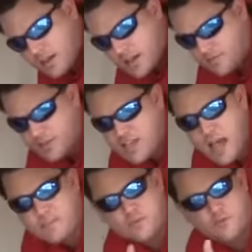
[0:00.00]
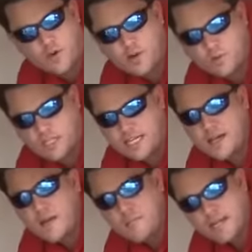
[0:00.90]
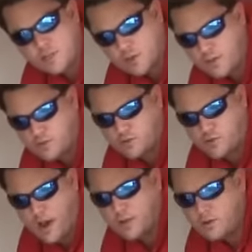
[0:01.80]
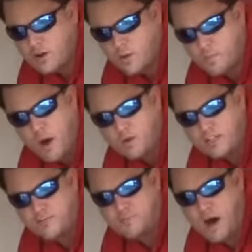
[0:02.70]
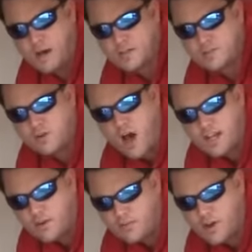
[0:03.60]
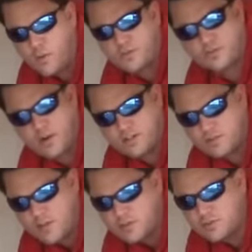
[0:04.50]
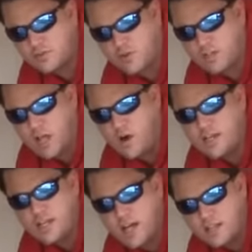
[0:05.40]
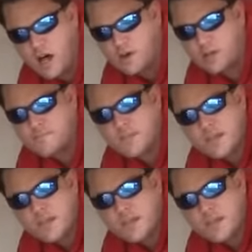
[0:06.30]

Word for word: If this happens frequently, make sure that the trailer or boat lift bunks do not interfere with the transducer during loading and unloading.